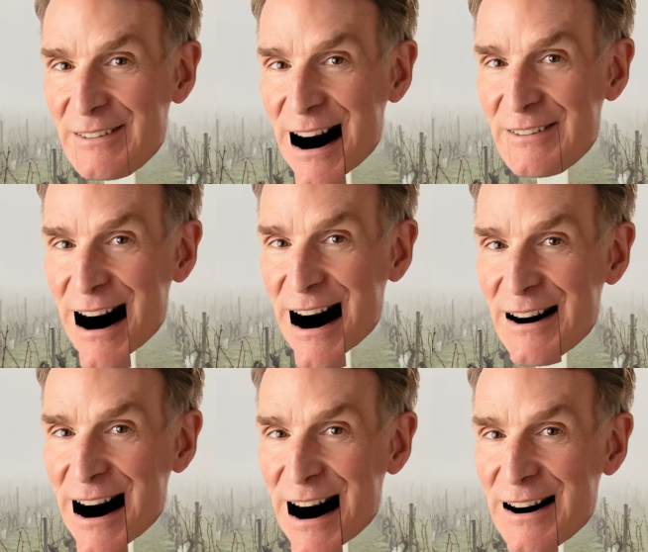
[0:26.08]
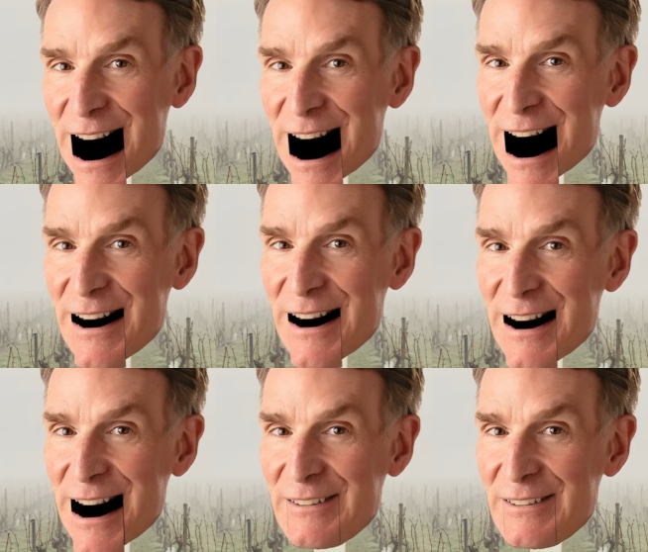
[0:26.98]
But if you're going to hold that as a
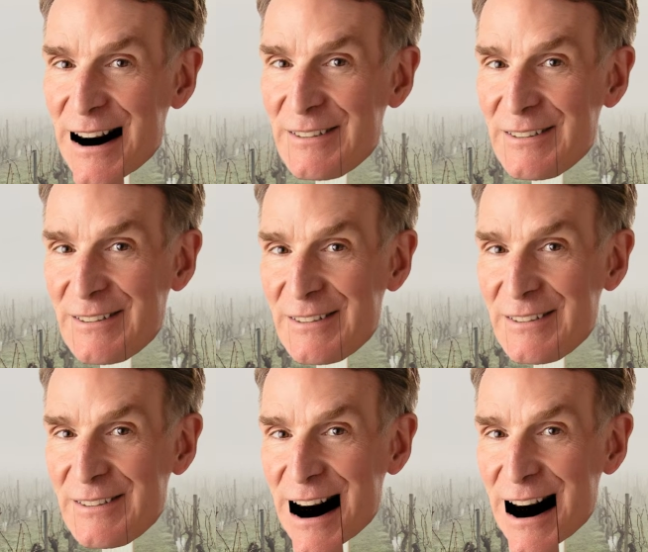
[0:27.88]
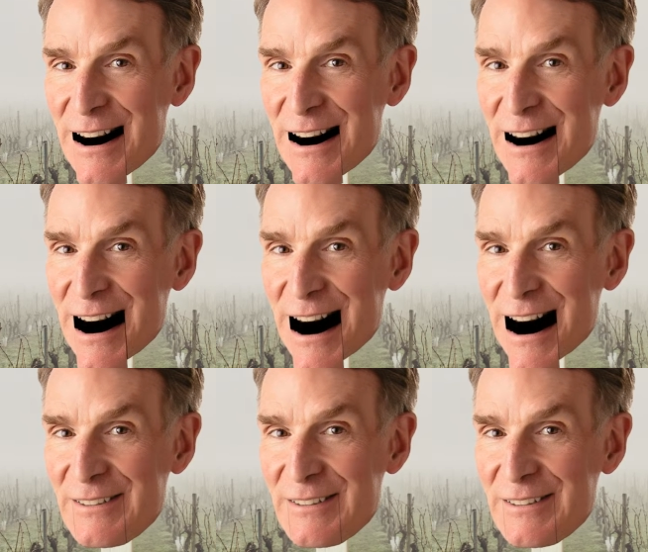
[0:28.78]
standard, that is to
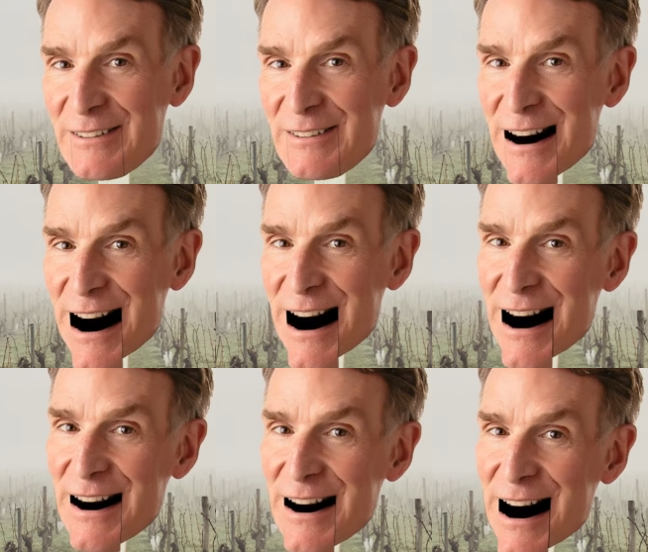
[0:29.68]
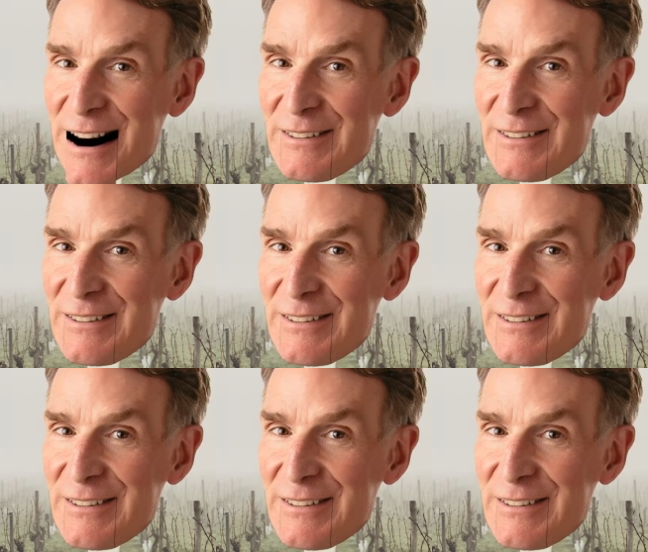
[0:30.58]
say, if you're going to say